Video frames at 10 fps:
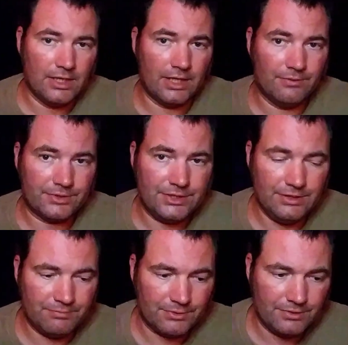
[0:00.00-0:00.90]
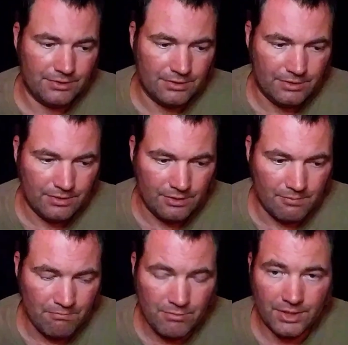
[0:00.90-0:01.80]
I don't keep
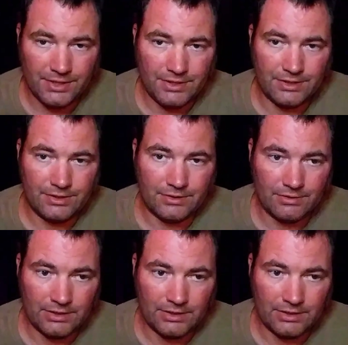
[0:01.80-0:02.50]
money in